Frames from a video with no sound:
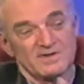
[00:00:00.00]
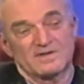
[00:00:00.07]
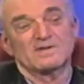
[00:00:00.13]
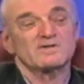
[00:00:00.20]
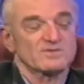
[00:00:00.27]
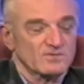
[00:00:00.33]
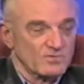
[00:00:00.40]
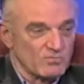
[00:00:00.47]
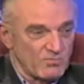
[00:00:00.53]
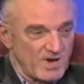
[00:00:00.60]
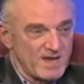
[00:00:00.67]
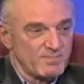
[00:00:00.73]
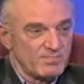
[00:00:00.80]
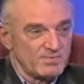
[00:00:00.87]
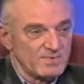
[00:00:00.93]
to
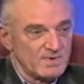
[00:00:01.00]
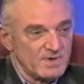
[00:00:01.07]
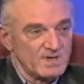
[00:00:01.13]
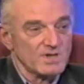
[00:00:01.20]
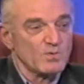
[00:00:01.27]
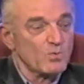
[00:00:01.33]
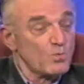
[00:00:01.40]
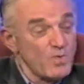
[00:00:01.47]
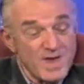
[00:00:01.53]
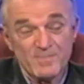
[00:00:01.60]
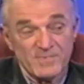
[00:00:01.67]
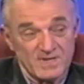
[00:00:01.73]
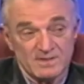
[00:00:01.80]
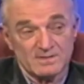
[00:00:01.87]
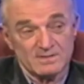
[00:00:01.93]
rape other
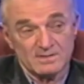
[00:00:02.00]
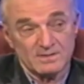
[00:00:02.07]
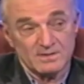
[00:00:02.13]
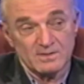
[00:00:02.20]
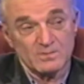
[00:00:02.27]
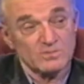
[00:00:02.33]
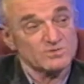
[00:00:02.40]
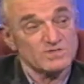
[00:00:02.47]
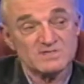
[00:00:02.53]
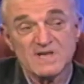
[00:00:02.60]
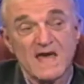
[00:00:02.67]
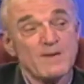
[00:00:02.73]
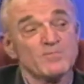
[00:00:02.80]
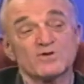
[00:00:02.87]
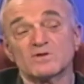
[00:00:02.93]
women who just
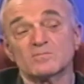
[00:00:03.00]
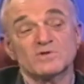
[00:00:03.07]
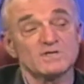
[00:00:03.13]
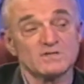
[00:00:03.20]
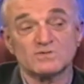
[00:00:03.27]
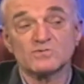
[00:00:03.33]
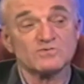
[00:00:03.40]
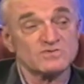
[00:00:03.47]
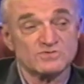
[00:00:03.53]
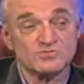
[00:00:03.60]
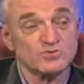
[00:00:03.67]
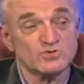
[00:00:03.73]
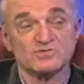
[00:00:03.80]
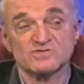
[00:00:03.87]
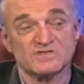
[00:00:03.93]
happened to be
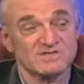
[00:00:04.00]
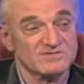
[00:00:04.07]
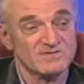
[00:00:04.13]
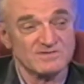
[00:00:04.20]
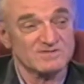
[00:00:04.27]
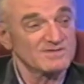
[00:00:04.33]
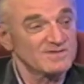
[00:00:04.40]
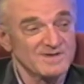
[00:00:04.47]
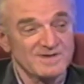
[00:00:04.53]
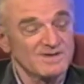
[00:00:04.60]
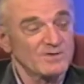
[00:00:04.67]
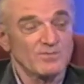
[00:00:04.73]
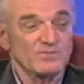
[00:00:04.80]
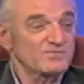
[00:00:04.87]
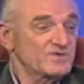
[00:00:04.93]
Tutsis or
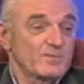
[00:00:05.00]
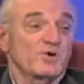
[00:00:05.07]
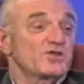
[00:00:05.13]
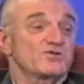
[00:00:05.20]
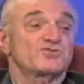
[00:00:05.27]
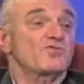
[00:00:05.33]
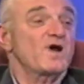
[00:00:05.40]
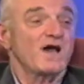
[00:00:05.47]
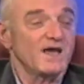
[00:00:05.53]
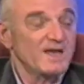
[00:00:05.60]
some other tribe.